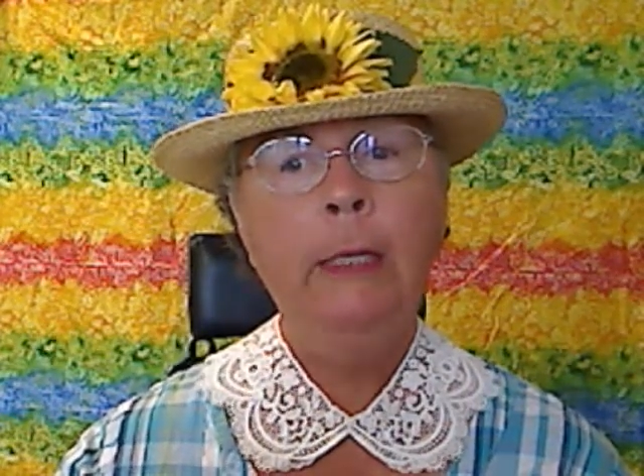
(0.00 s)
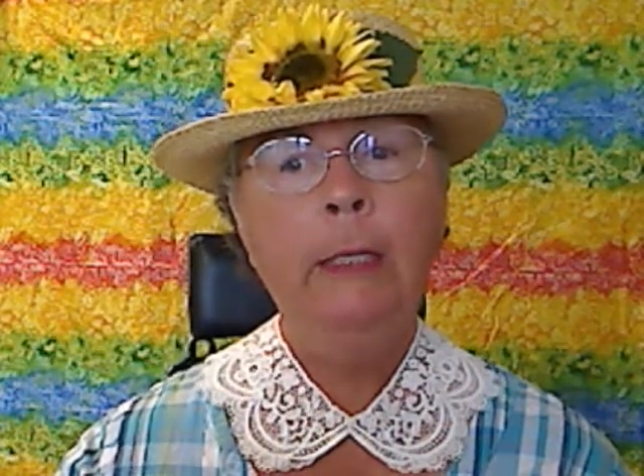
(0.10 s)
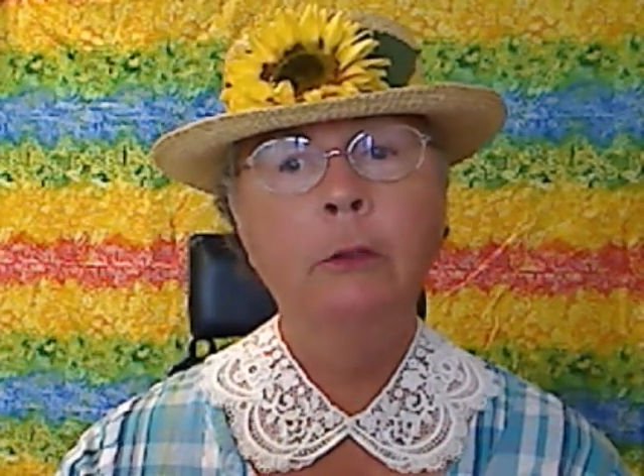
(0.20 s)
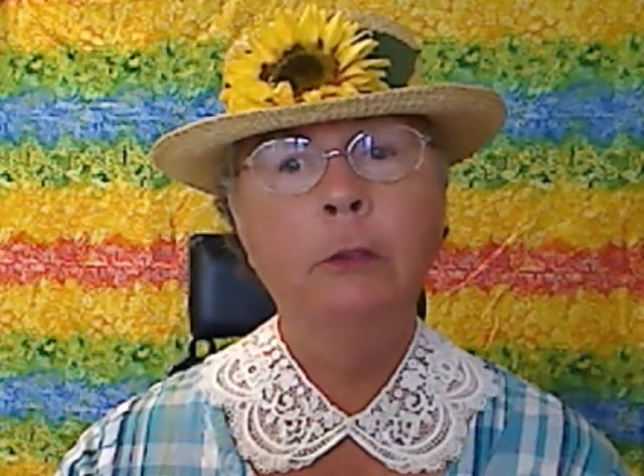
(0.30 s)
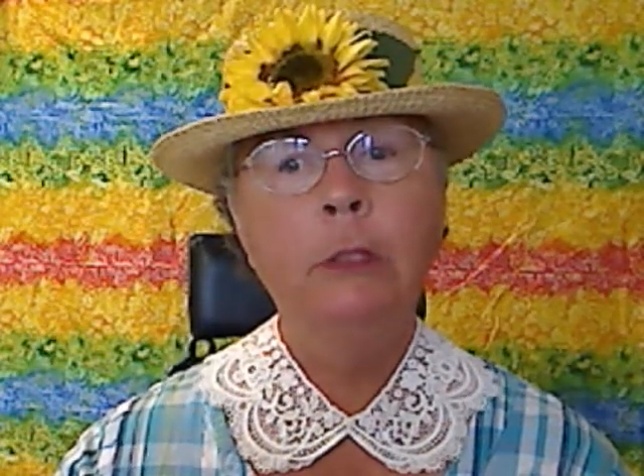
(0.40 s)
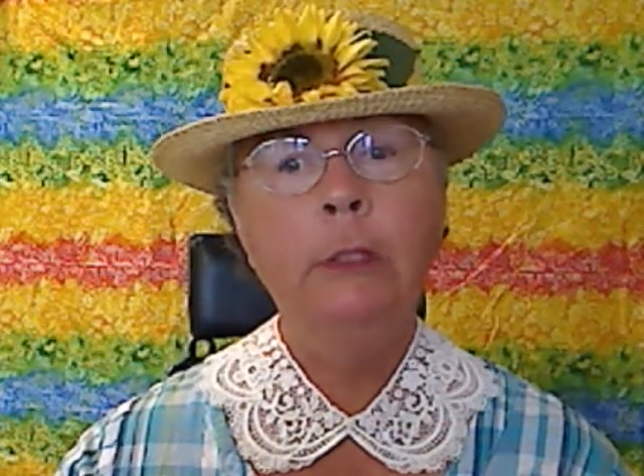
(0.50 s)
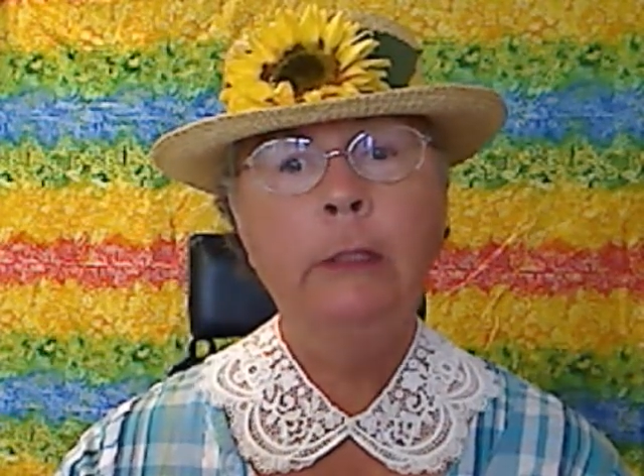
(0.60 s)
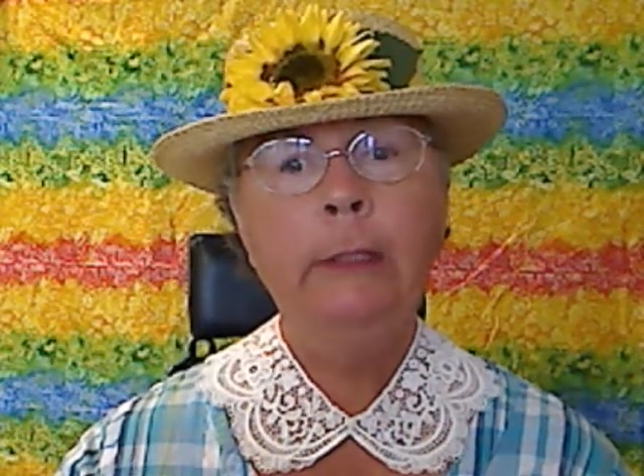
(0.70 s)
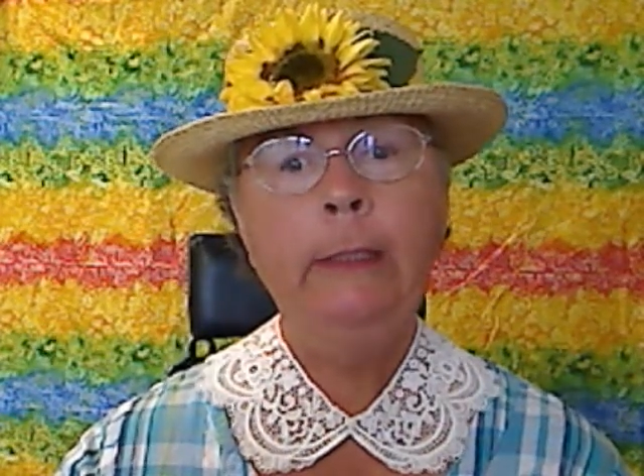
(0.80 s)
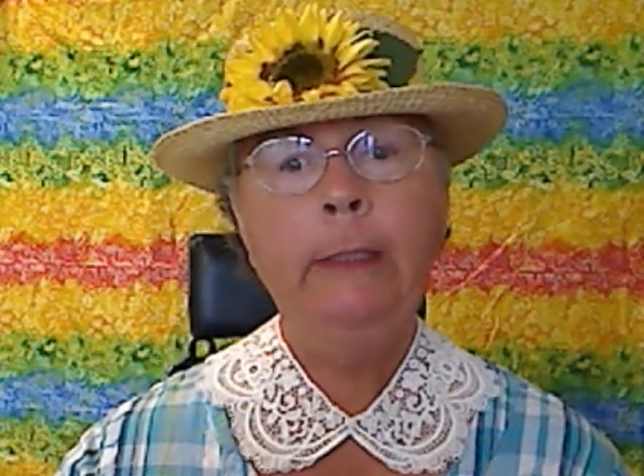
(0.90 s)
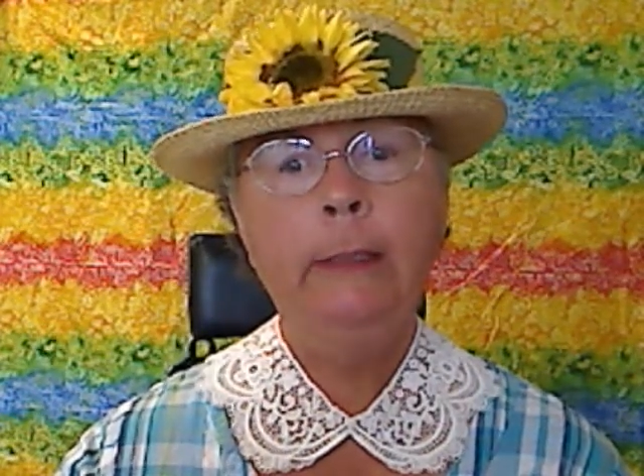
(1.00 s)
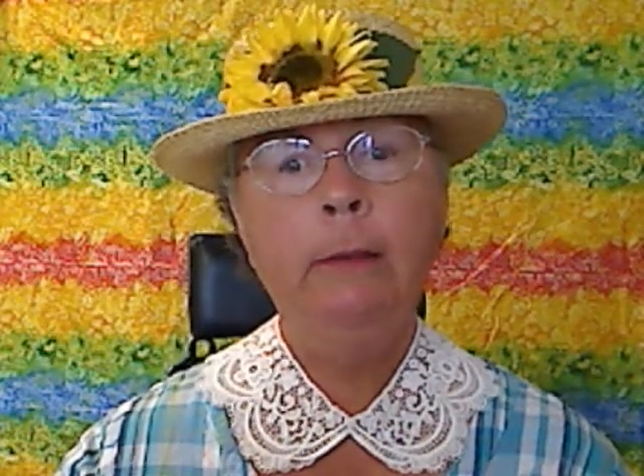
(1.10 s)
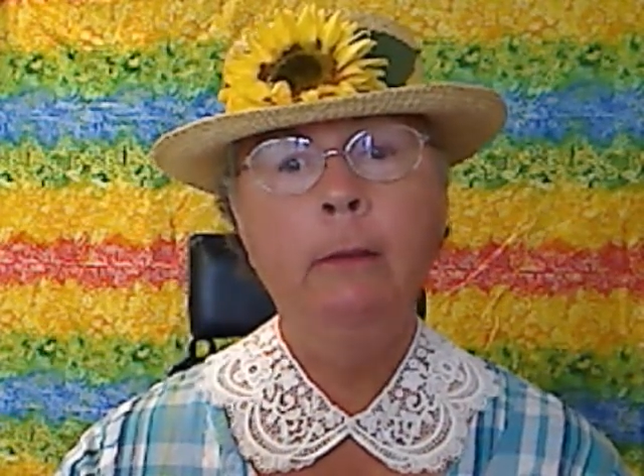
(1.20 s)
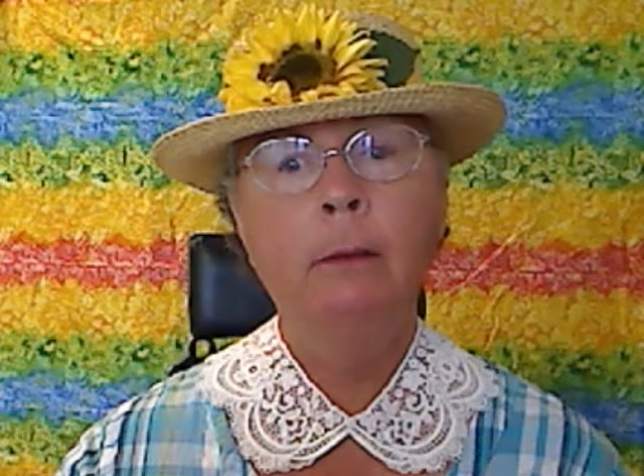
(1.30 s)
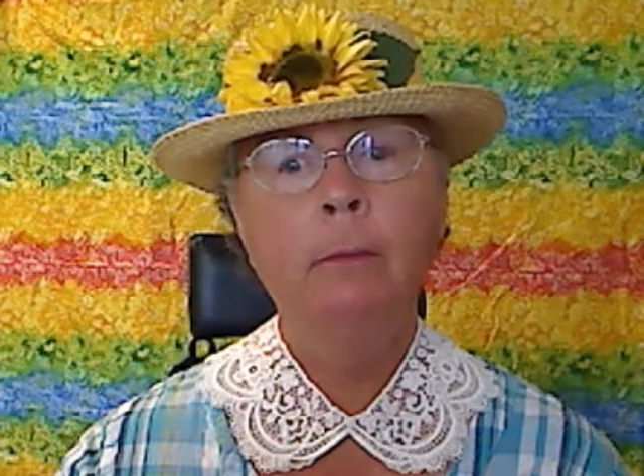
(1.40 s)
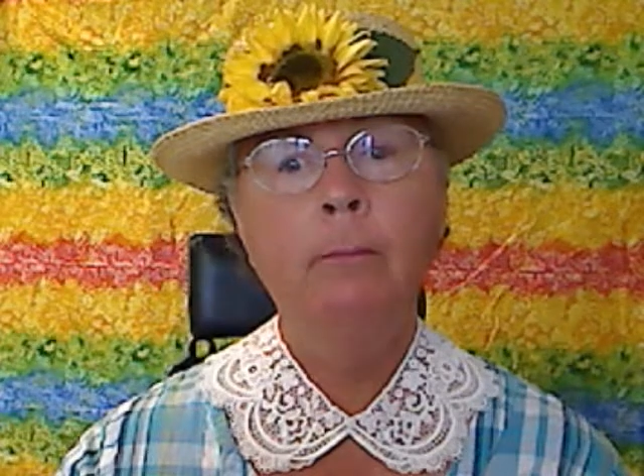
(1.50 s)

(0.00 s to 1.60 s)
and clean